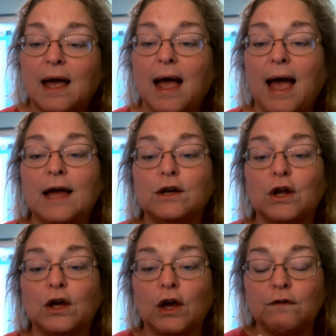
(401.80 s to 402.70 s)
And
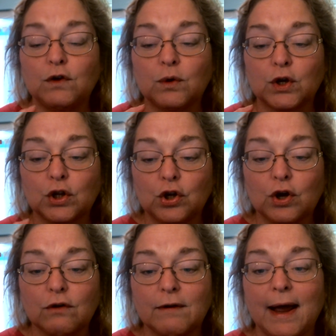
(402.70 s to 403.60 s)
if you can
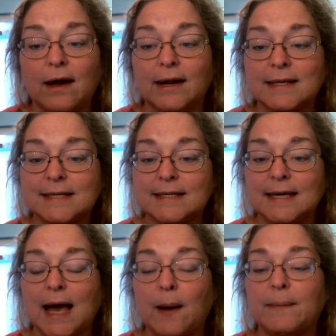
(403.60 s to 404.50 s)
look around and
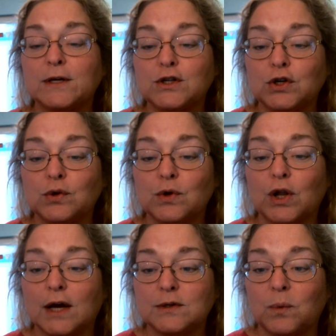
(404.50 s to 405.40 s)
see how best to
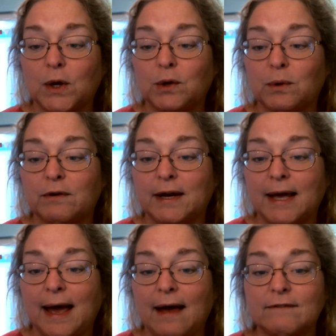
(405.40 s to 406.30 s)
utilize what you already
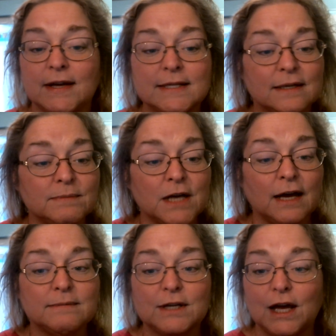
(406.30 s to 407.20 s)
have, and
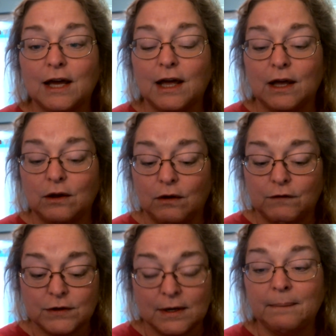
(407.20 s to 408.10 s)
sometimes
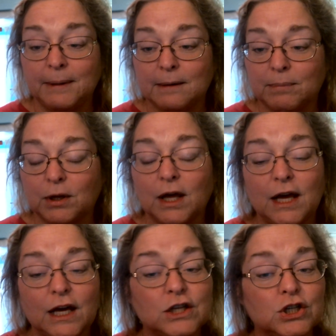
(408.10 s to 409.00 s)
for some people,
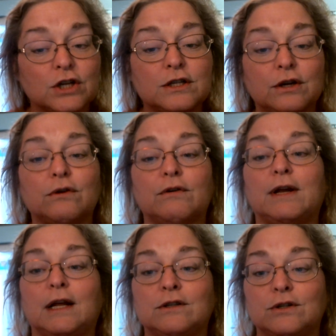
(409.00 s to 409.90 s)
it's just their
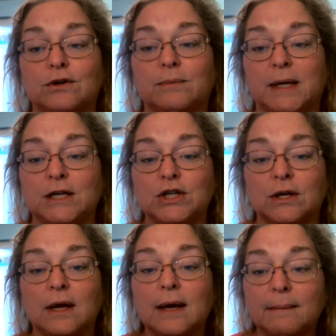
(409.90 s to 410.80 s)
grit and
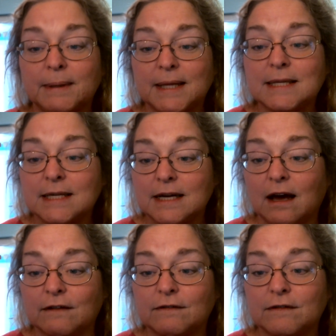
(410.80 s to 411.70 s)
determination, but that's
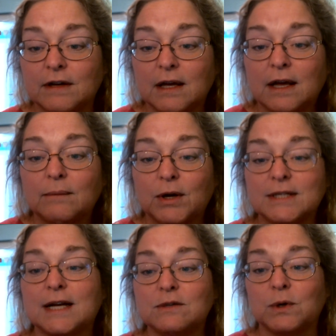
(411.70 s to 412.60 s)
enough
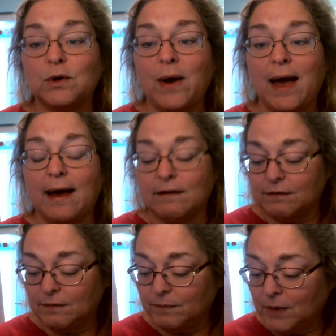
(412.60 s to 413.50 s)
because that's what you have.
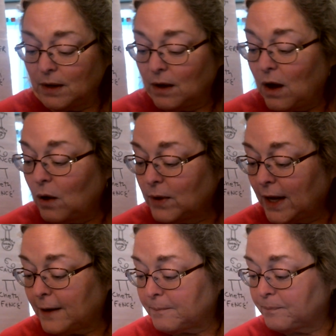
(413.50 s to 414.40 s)
Okay.